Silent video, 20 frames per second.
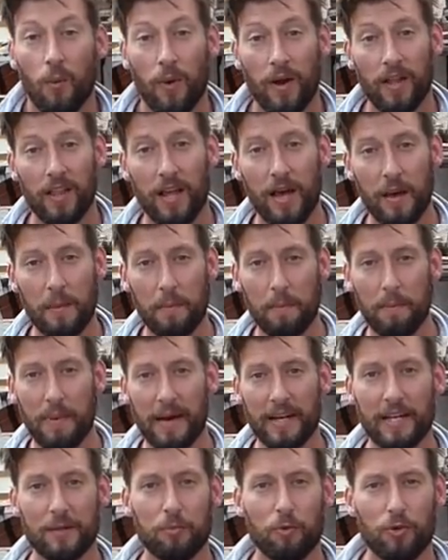Well, I'm
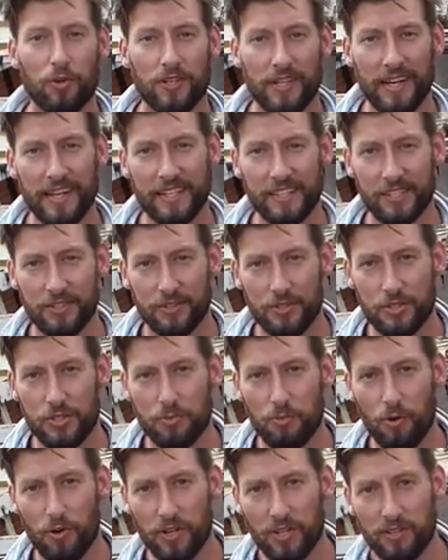back aboard Idler
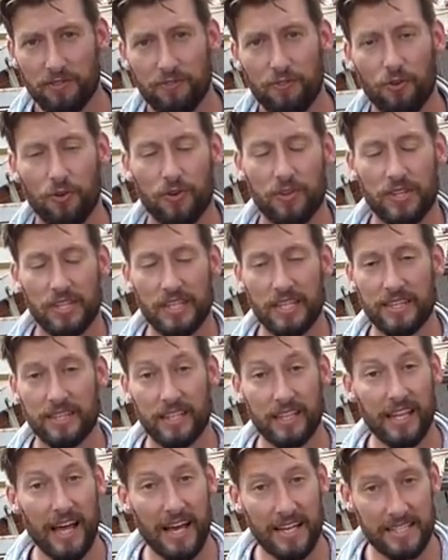this morning for the
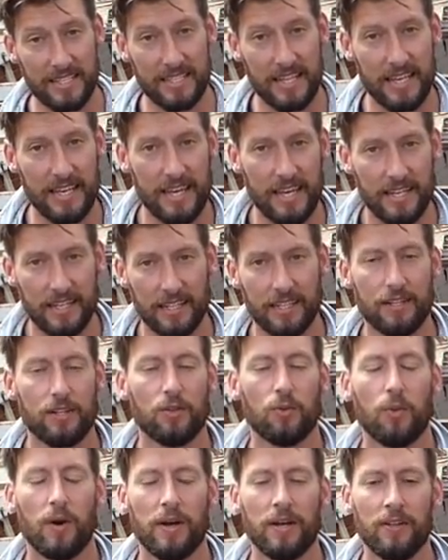last day in a
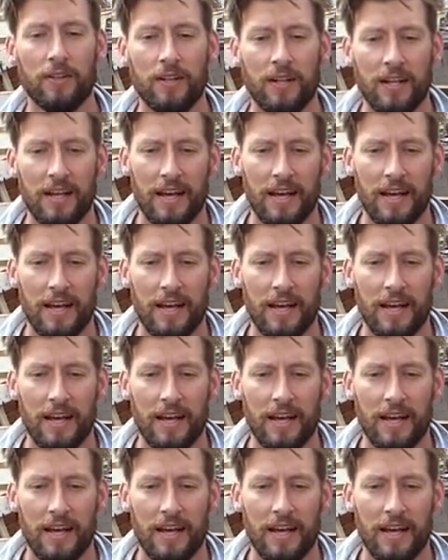little while.